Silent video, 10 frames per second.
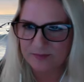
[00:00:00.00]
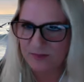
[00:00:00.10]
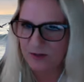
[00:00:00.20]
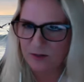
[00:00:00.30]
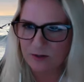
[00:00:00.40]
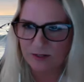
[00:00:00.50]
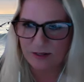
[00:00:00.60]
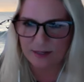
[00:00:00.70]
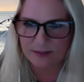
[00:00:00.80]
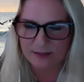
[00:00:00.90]
are you
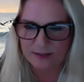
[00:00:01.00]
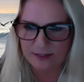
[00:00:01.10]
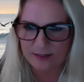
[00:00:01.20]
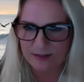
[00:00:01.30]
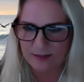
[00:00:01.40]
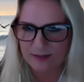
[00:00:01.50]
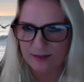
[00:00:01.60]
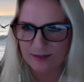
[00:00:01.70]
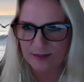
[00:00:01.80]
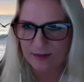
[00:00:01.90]
connected to anything like
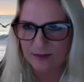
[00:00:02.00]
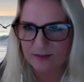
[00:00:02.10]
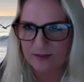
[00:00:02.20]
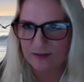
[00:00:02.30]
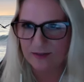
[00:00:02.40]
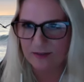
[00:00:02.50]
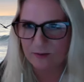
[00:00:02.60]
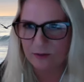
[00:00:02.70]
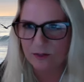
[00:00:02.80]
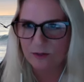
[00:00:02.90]
that in
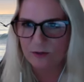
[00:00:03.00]
what you